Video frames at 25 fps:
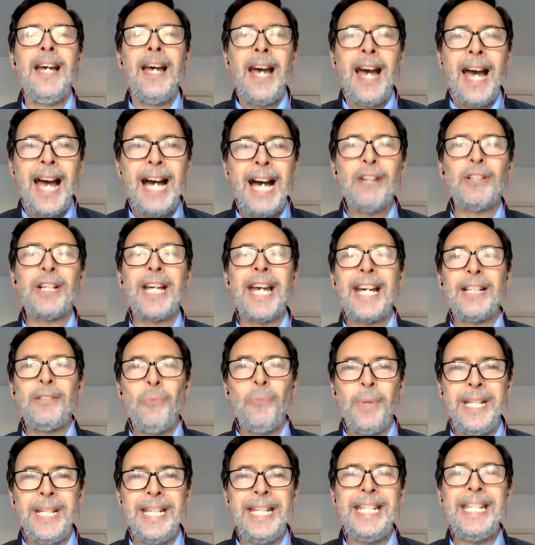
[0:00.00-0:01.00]
How can
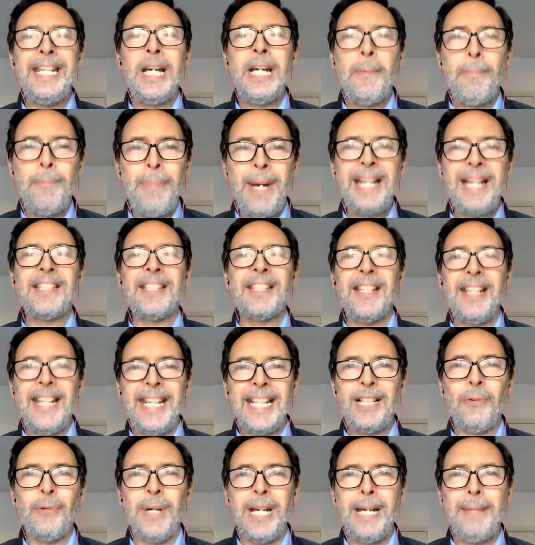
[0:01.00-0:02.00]
we better
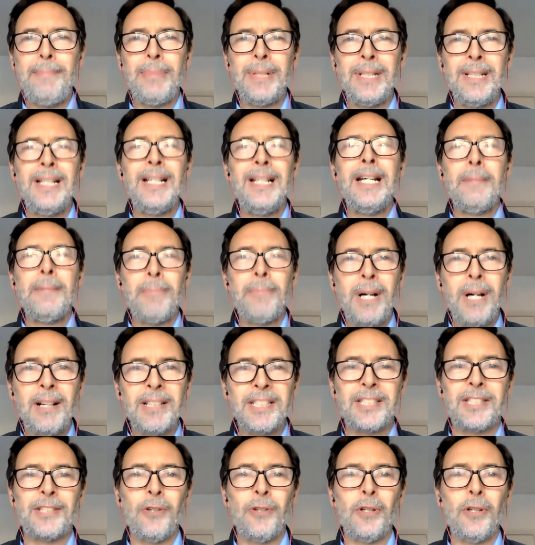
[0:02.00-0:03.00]
equip
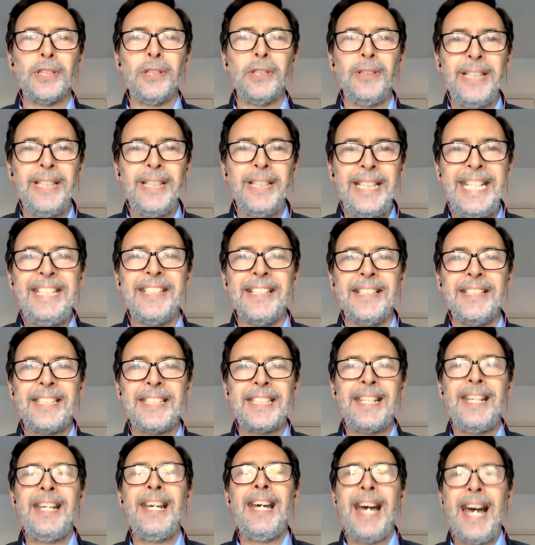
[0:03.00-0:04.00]
pastoral
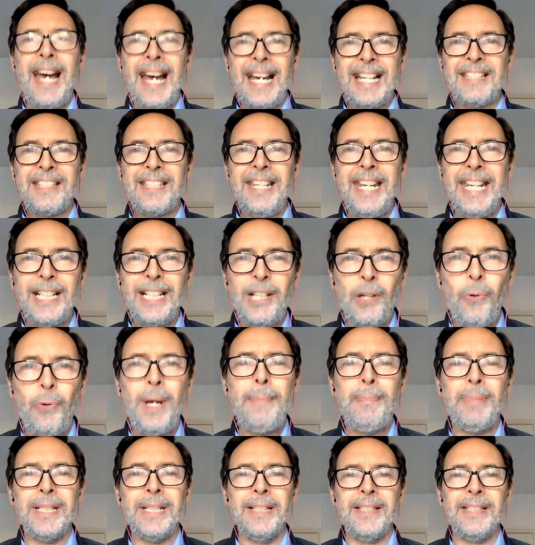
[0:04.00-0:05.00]
leaders as
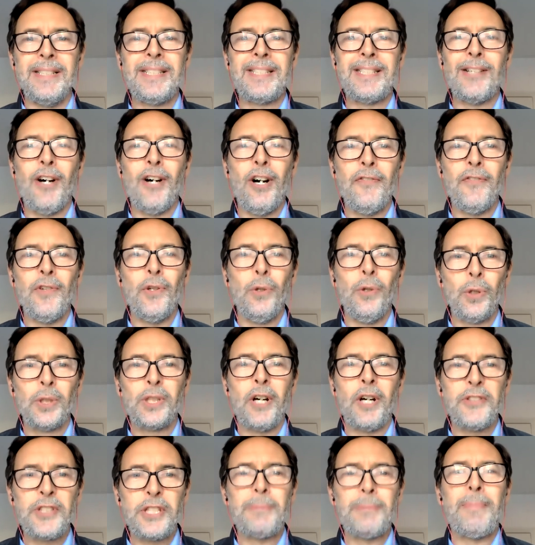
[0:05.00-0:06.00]
equippers of all
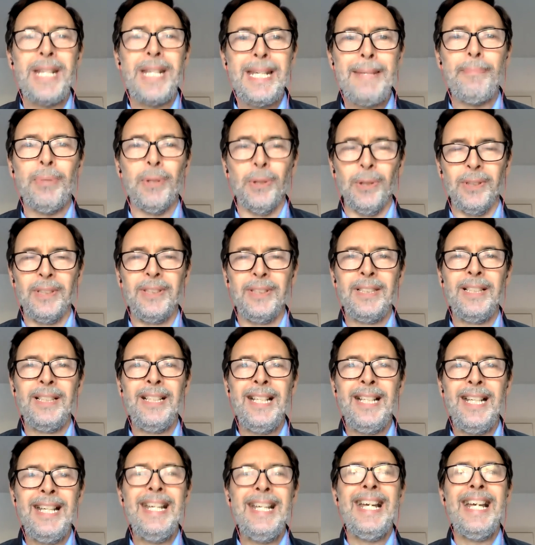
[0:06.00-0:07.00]
God's people?
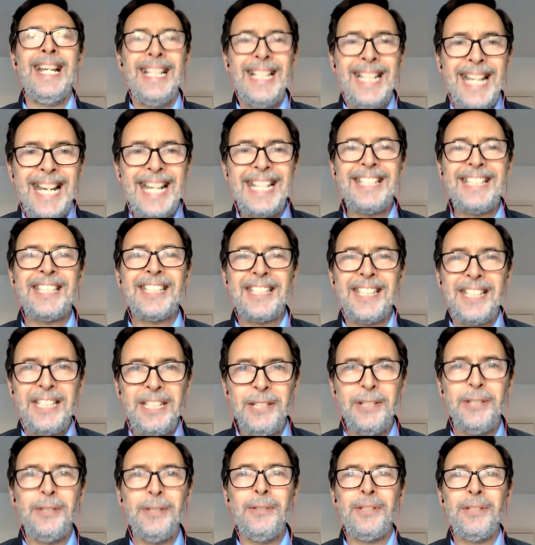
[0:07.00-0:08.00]
Let's
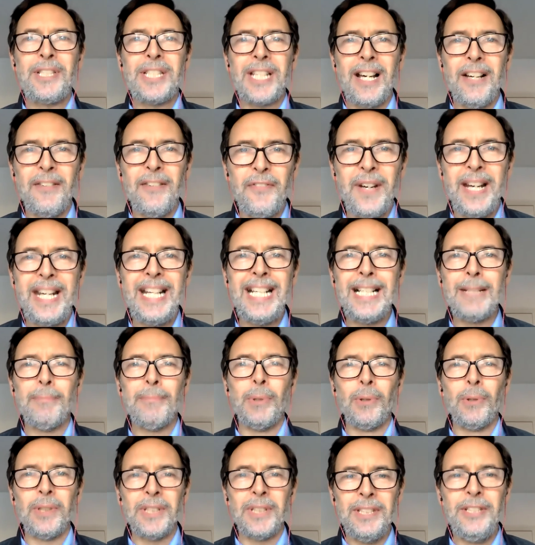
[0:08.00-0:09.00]
use
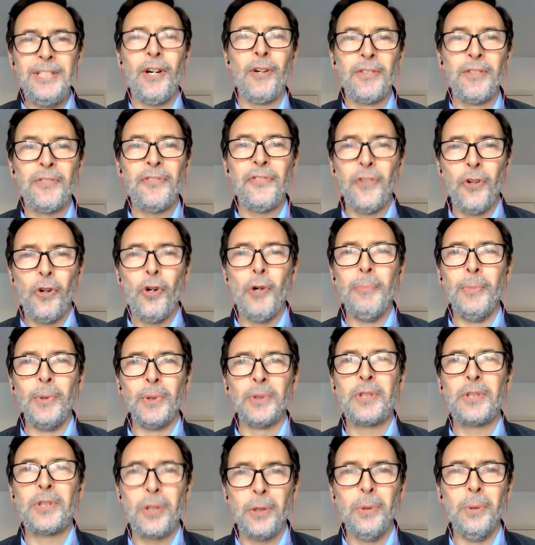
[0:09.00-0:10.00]
available
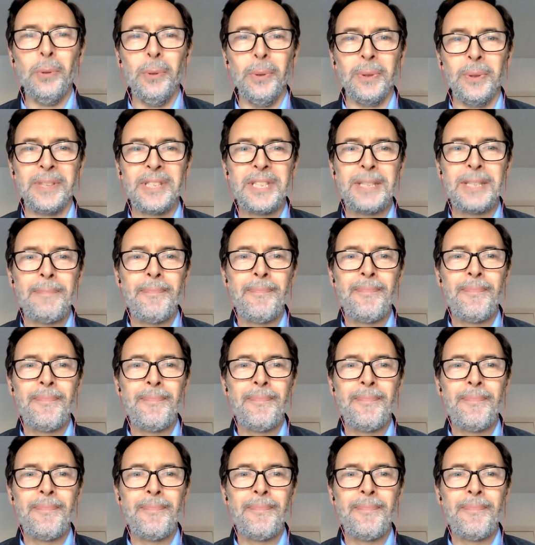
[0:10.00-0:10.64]
non-formal tools.